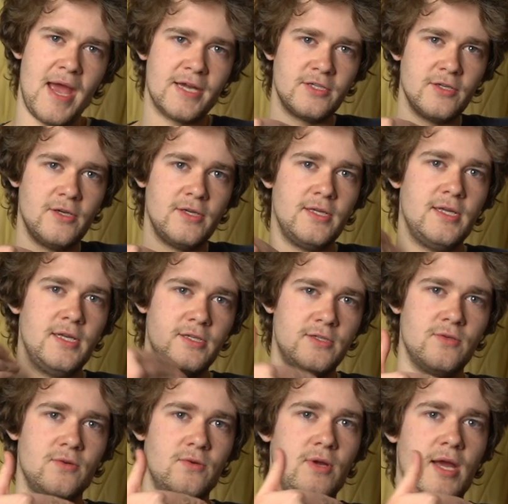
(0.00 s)
backed
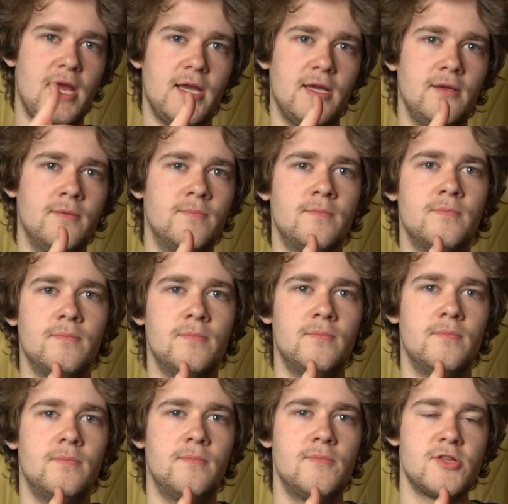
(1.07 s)
into a
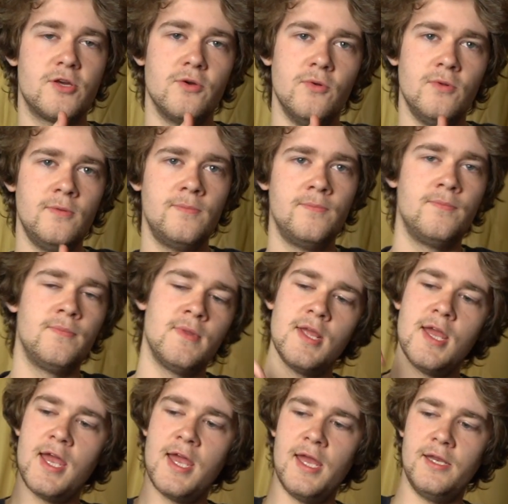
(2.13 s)
school
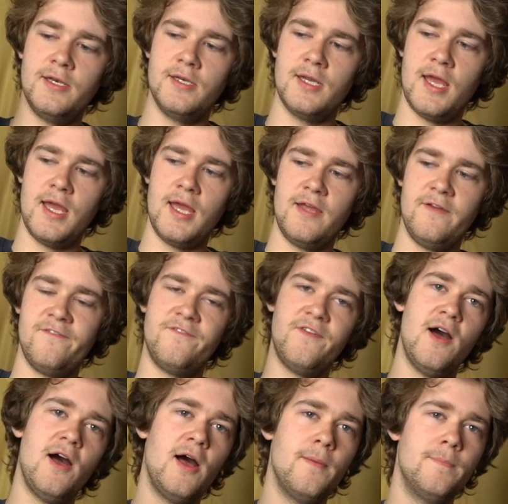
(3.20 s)
and a
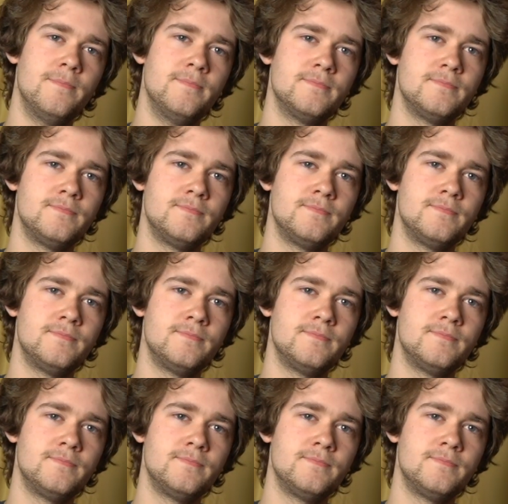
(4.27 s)
farm,